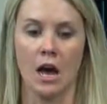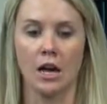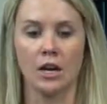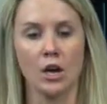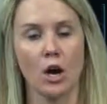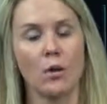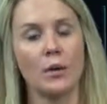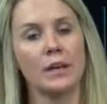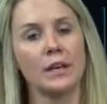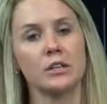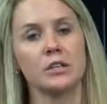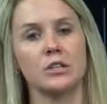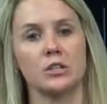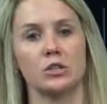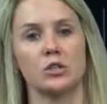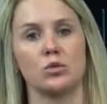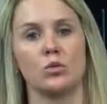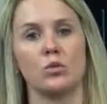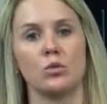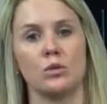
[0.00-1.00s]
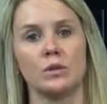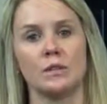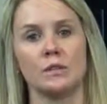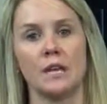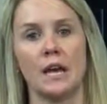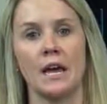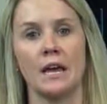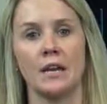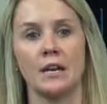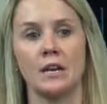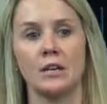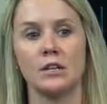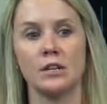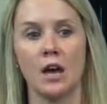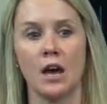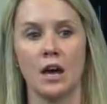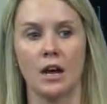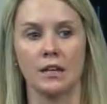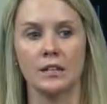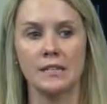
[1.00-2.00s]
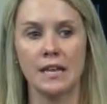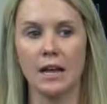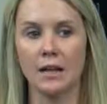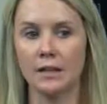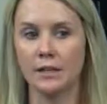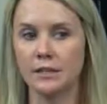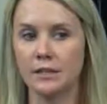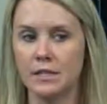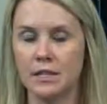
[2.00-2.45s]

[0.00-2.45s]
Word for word: going into schools and telling